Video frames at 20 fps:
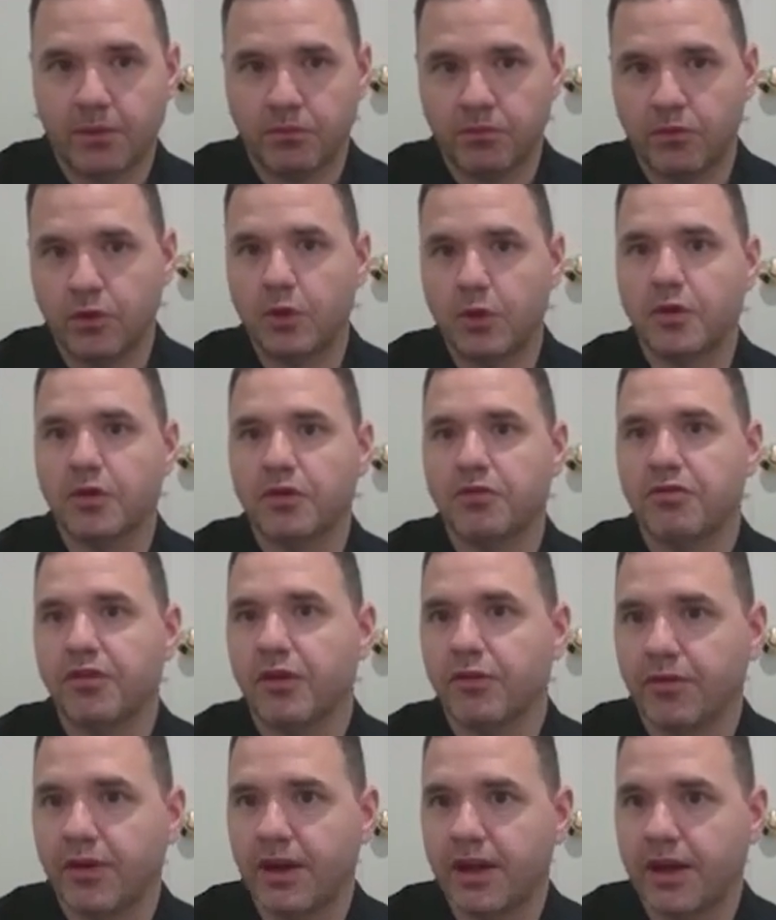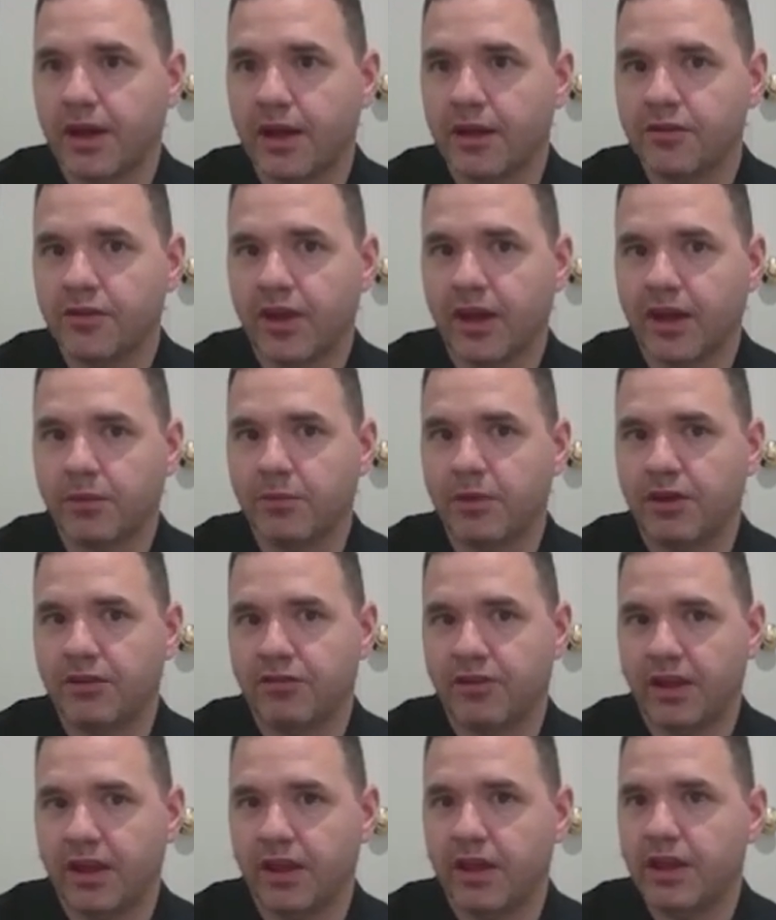you can feel free to contact me
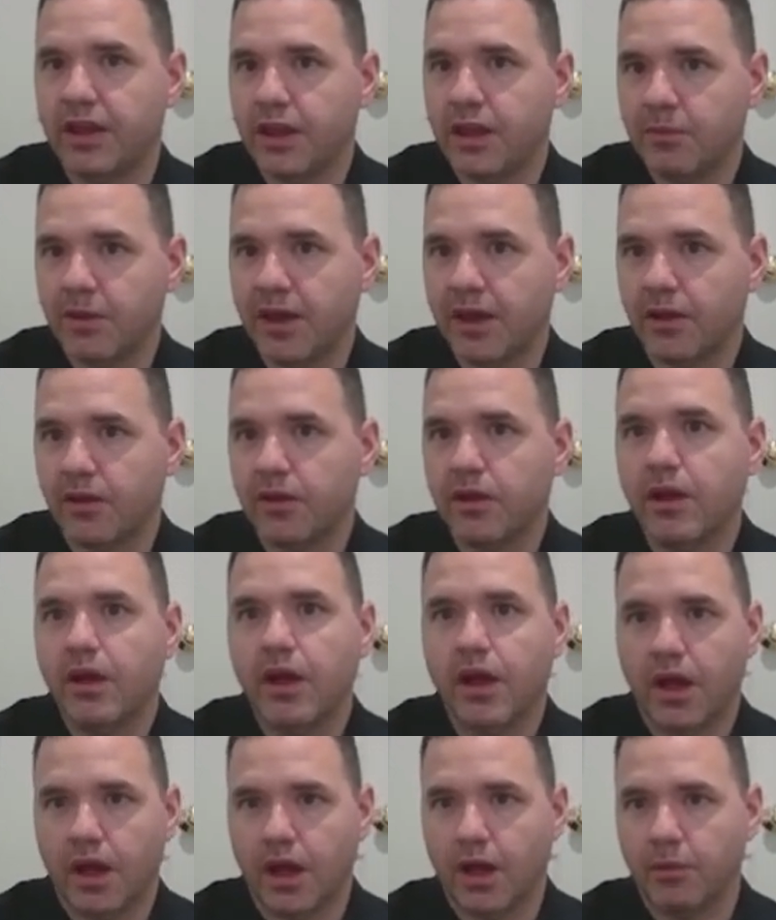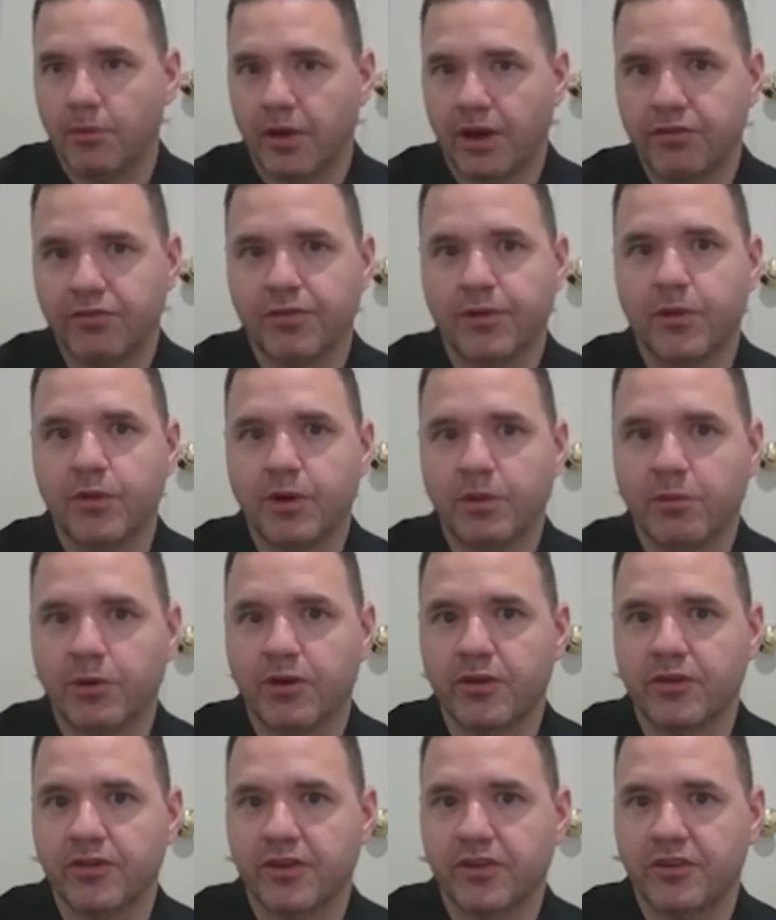via email. My phone number
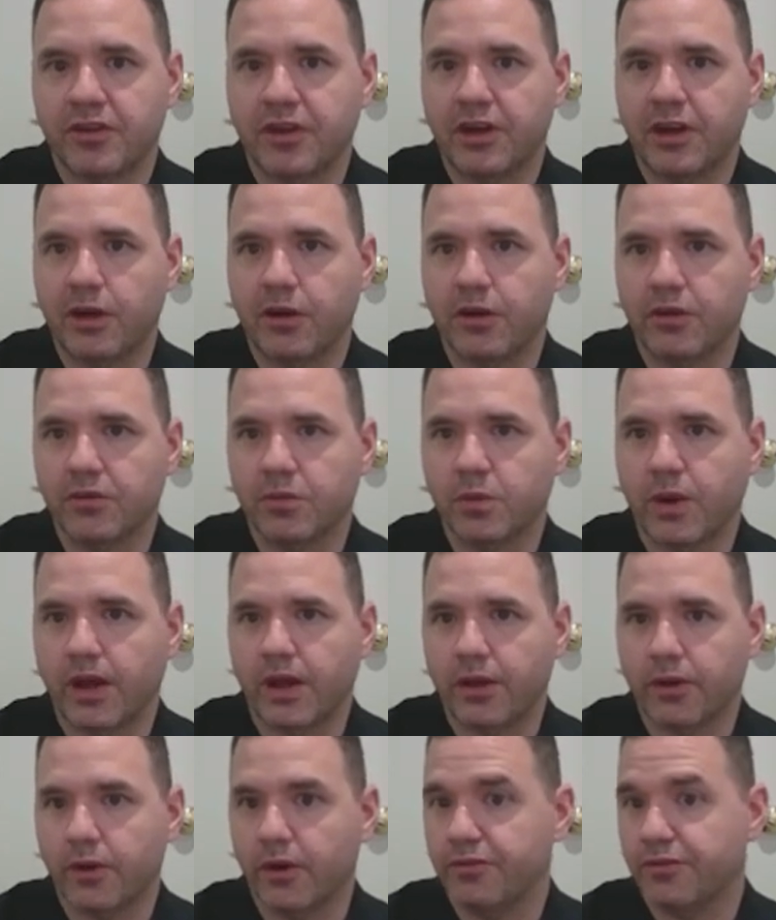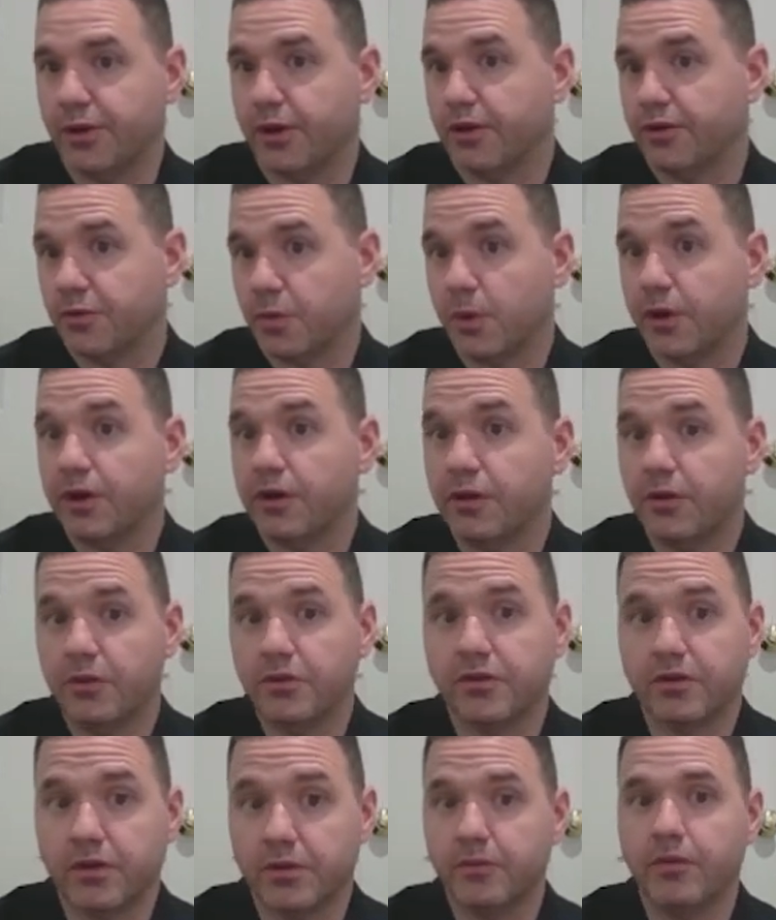is listed here as well, or if you're a Twitter
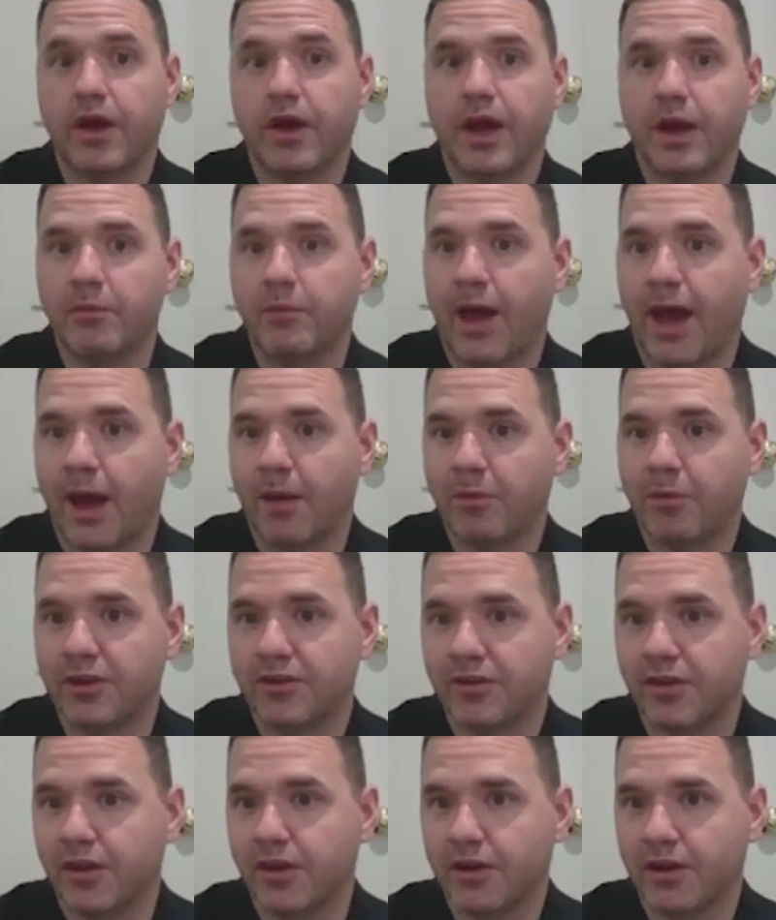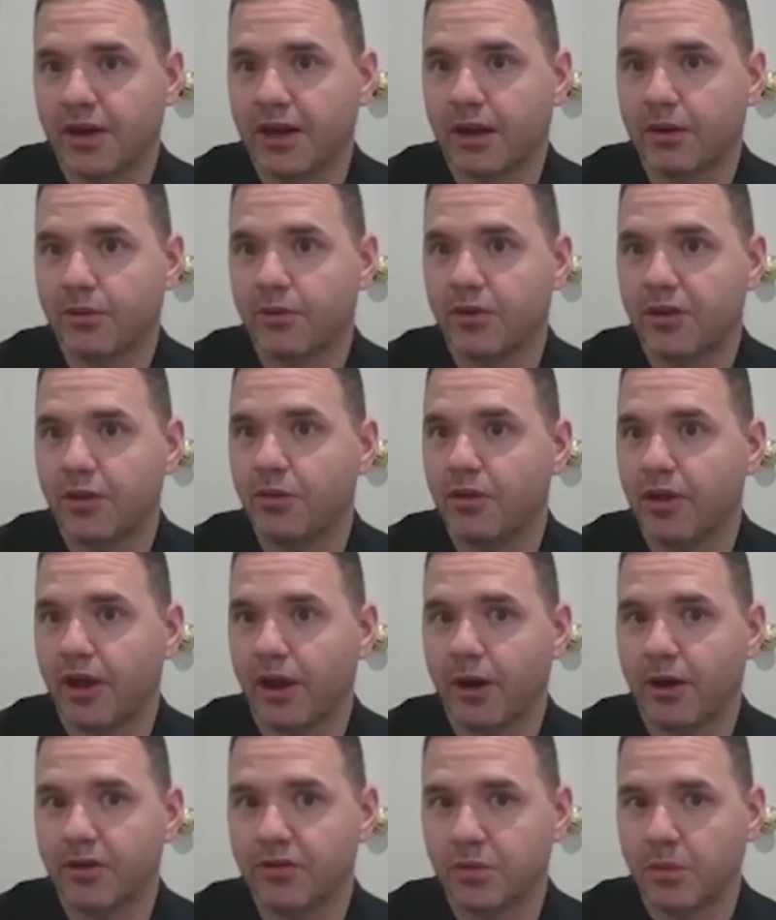user, I'm happy to connect with you
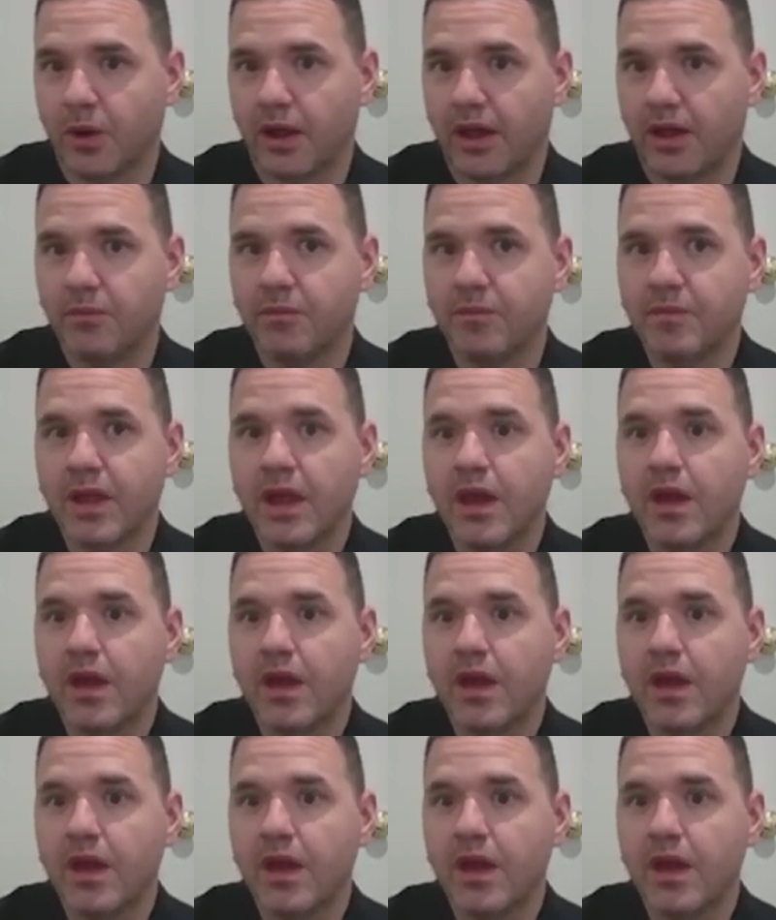there as well.